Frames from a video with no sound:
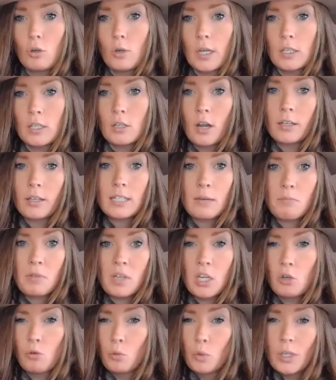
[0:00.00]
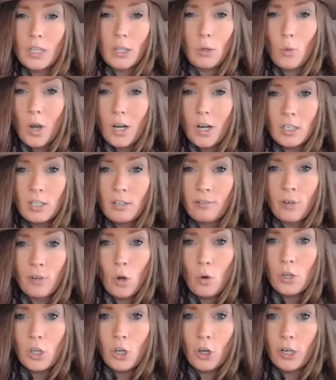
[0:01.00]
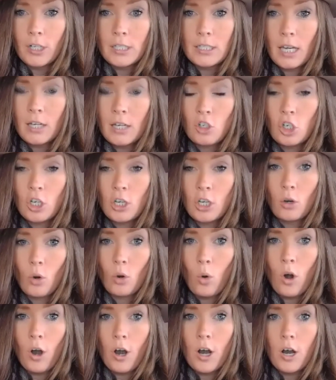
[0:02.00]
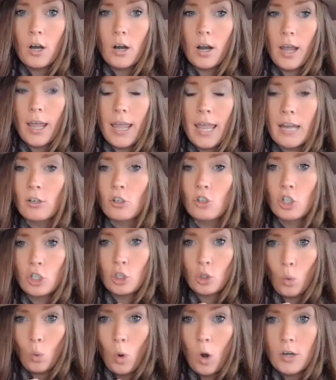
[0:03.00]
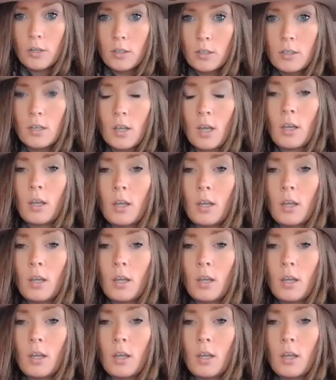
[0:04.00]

It's not something you really want to devote your attention or energy towards.